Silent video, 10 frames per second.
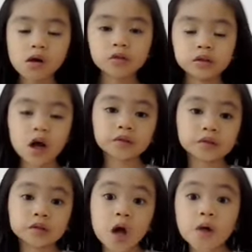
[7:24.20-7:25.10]
and
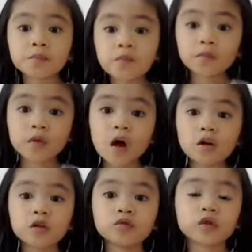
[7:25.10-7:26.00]
then
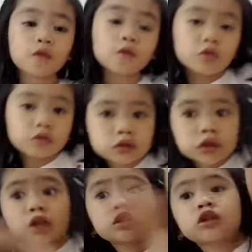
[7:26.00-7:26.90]
they'll give you
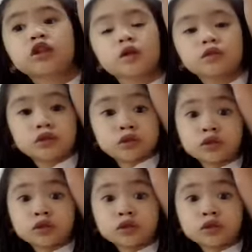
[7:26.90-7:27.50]
injections.